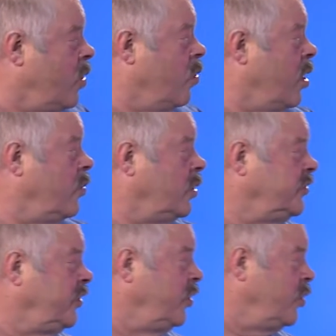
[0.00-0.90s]
what we'll
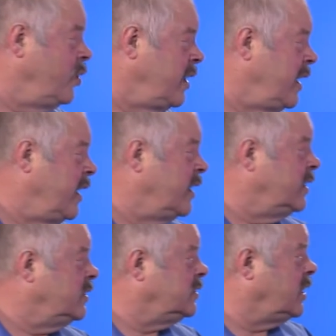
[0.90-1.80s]
do
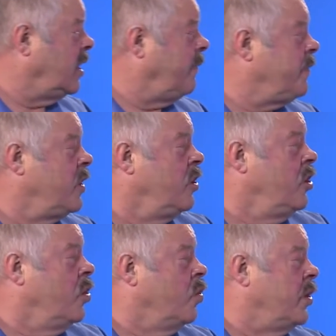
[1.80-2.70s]
is
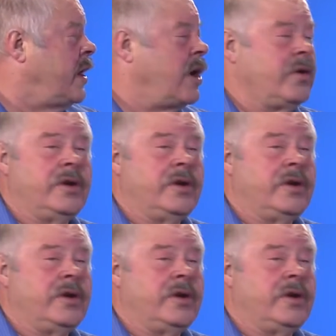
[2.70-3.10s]
we're now